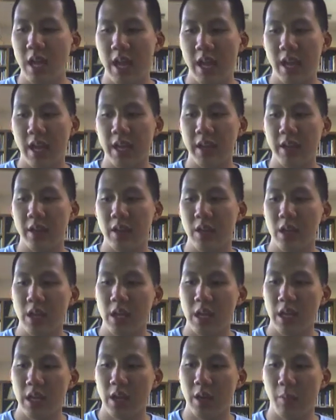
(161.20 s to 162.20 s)
and
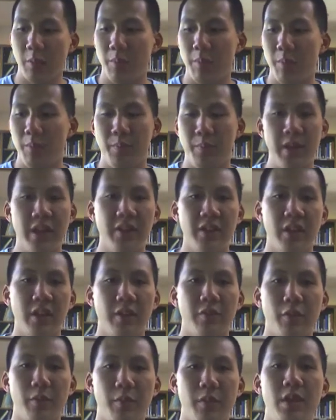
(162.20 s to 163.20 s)
a big
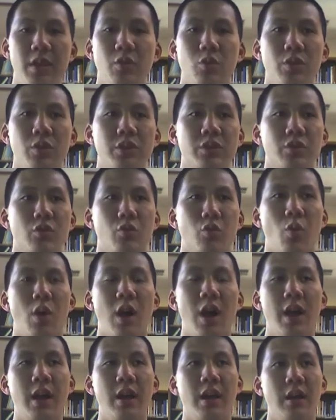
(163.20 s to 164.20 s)
thing for me was
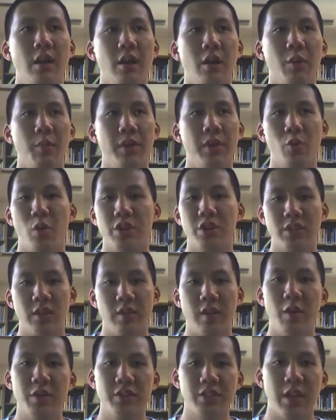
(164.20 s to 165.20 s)
a big question
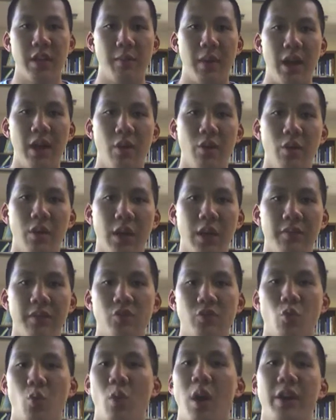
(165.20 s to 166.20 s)
I always had my whole life
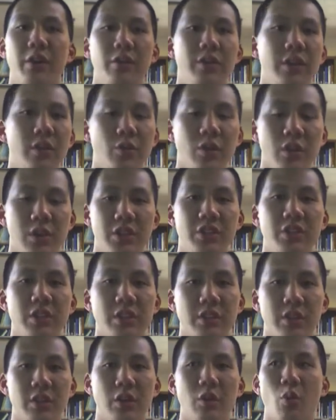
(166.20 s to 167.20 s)
is, why do you need religion?
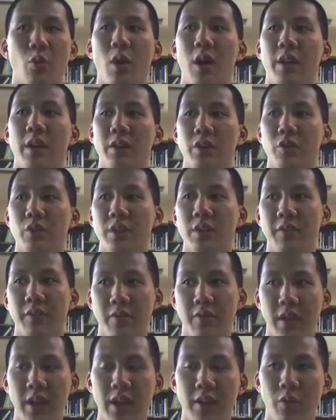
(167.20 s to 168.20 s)
Why do you need
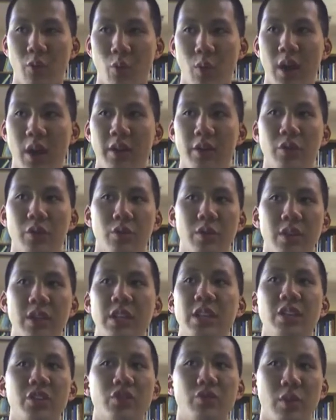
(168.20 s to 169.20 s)
faith? Why do you
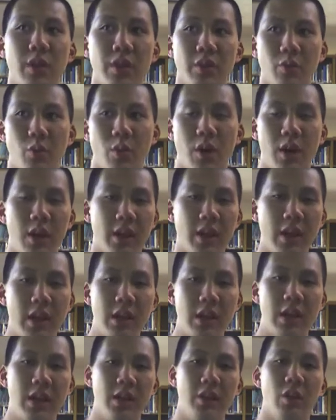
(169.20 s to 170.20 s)
need strength? Why,
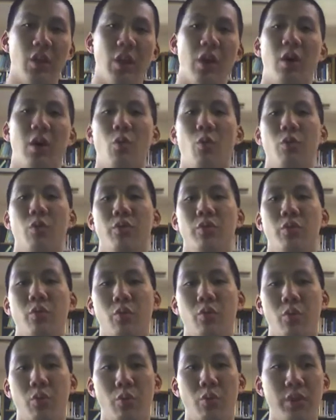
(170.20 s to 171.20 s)

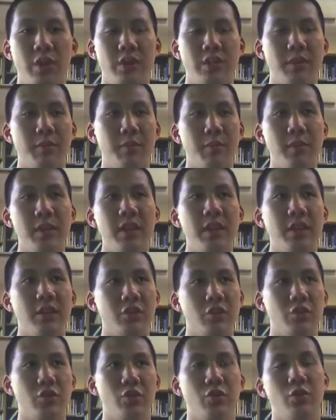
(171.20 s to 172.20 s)
what does it mean
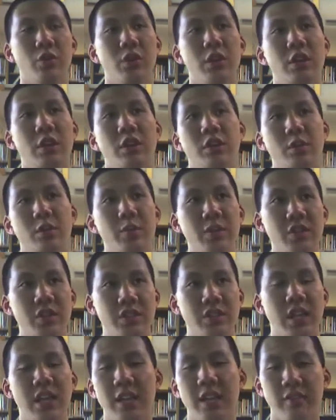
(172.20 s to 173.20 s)
to be
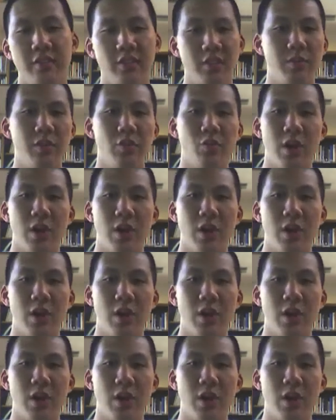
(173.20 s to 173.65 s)
saved, to be